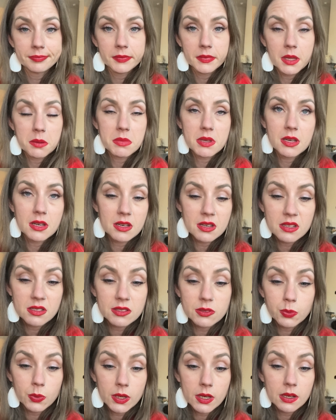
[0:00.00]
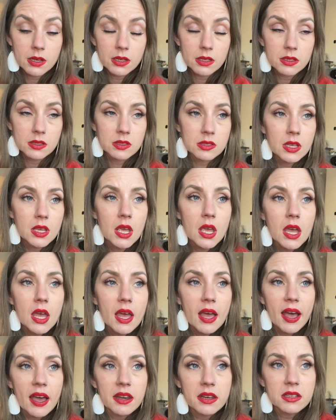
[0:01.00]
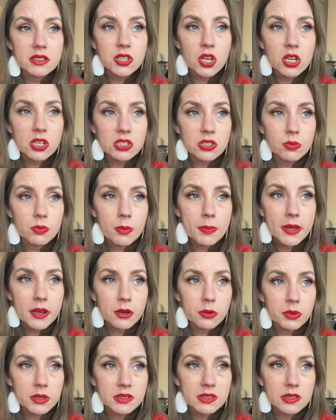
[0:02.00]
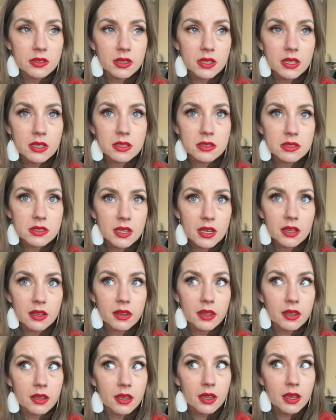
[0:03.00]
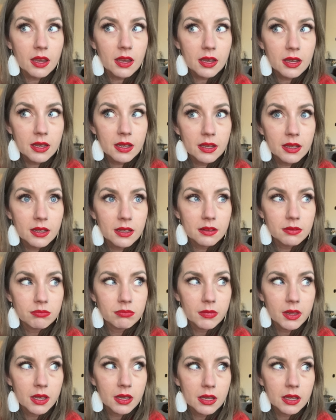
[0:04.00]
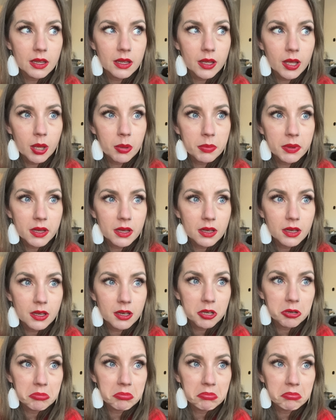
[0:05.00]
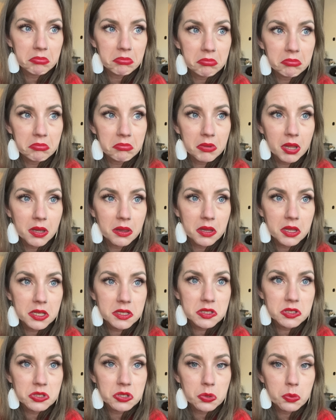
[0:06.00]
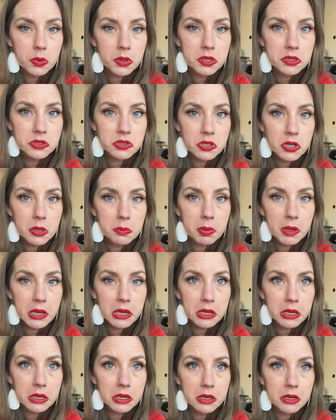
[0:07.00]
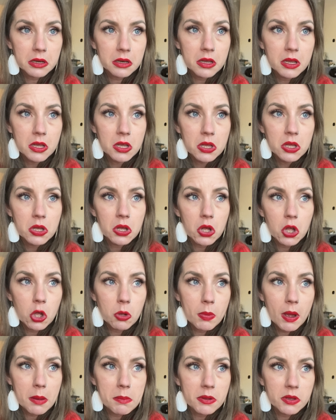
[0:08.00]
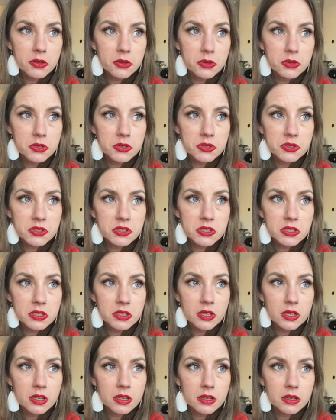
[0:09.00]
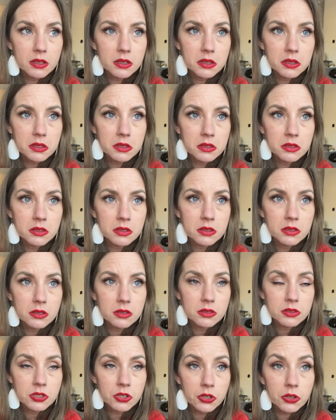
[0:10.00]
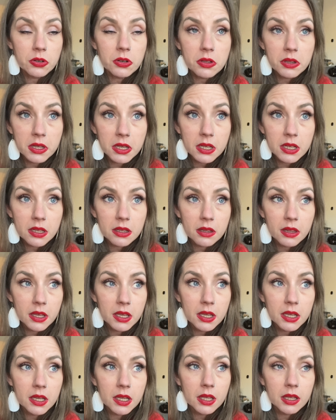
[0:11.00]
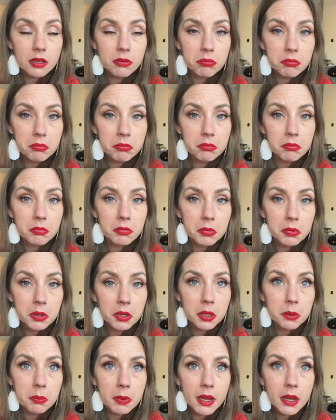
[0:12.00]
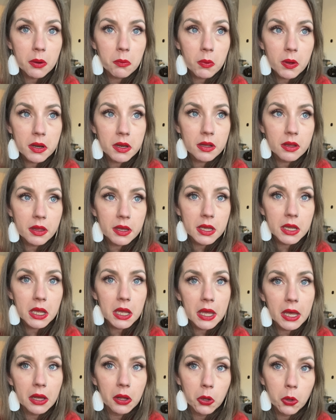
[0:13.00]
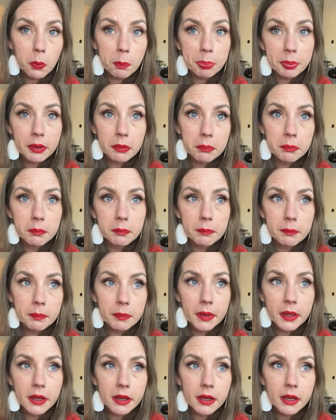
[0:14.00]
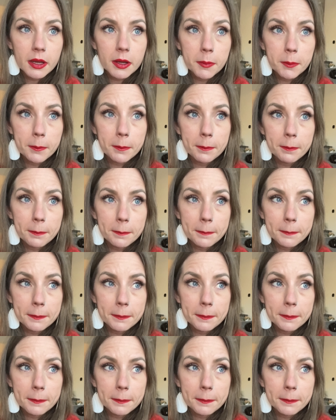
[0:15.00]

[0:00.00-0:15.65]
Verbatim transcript: I mean, it is what it is. I did talk to him about it recently and saying like, hey, like, I mean, unless you want to start paying all my bills uh, eternally, like you may want to like help, um,